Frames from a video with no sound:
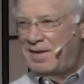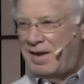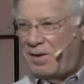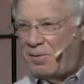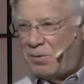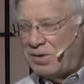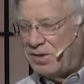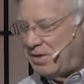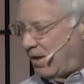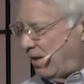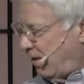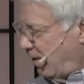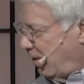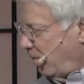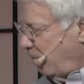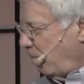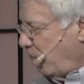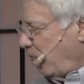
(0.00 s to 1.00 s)
I once had
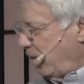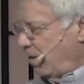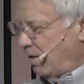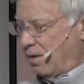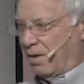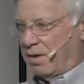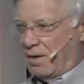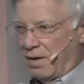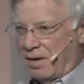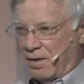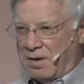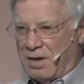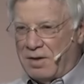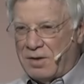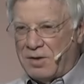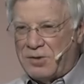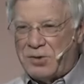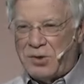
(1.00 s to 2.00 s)
a, a
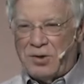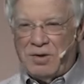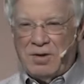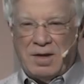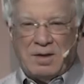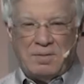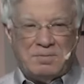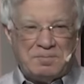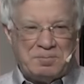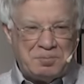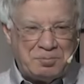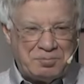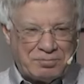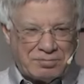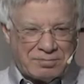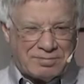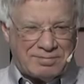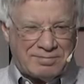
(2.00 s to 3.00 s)
young attorney
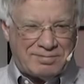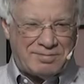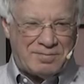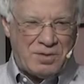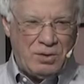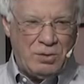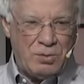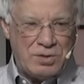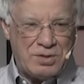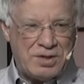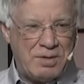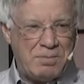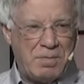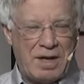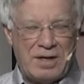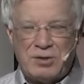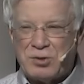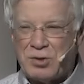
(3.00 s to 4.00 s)
who was in
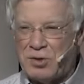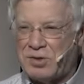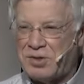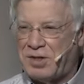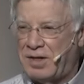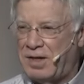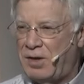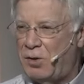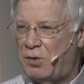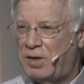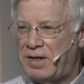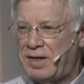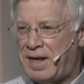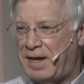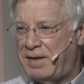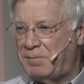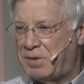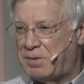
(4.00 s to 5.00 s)
my church, and he only
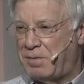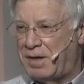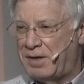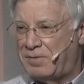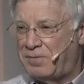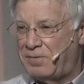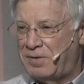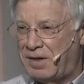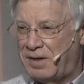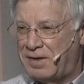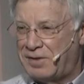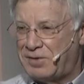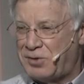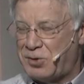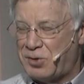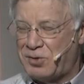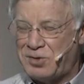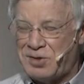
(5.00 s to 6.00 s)
came to my uh,
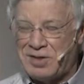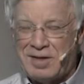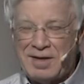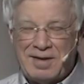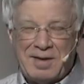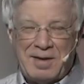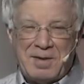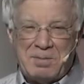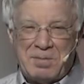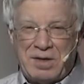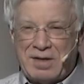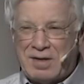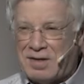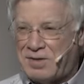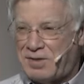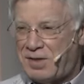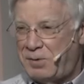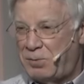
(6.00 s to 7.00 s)
church
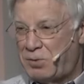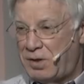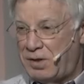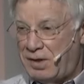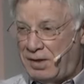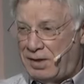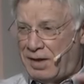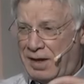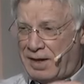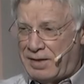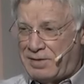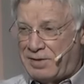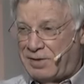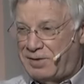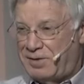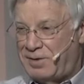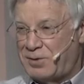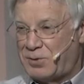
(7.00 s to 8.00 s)
because he really
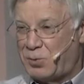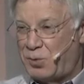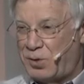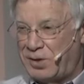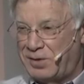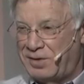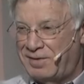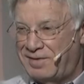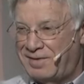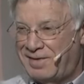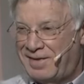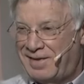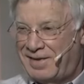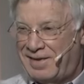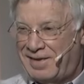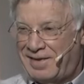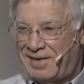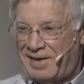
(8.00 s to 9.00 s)
liked this one
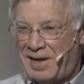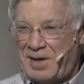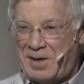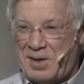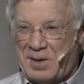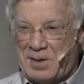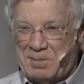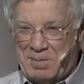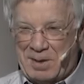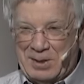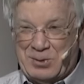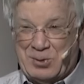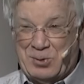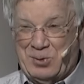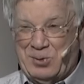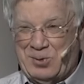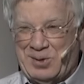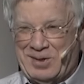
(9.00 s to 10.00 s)
lady in my
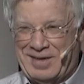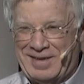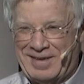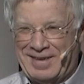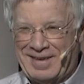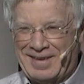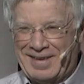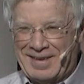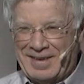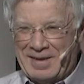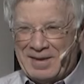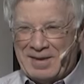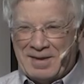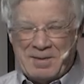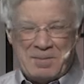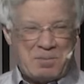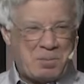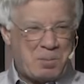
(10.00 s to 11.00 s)
church.
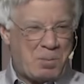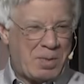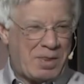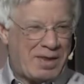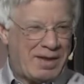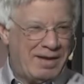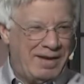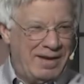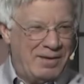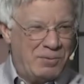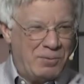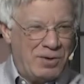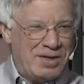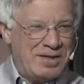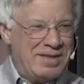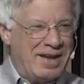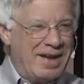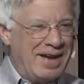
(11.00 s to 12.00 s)
And
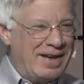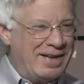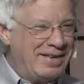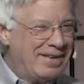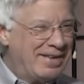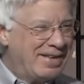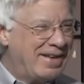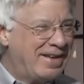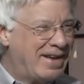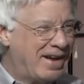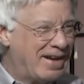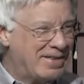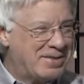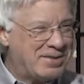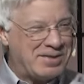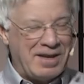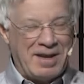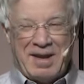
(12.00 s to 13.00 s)
one day he
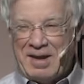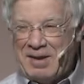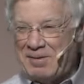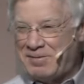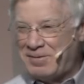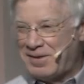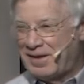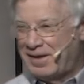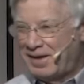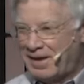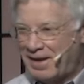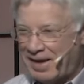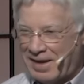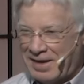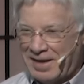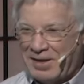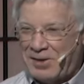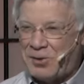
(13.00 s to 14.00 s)
got saved
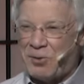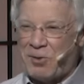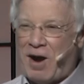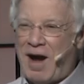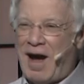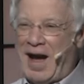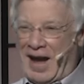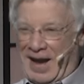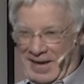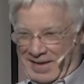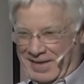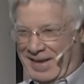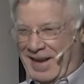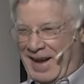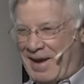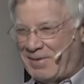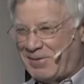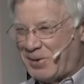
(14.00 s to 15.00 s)
and he cried
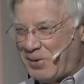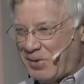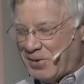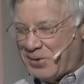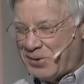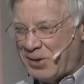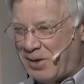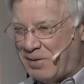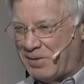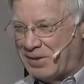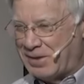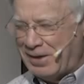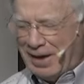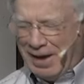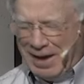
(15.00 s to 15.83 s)
after the service.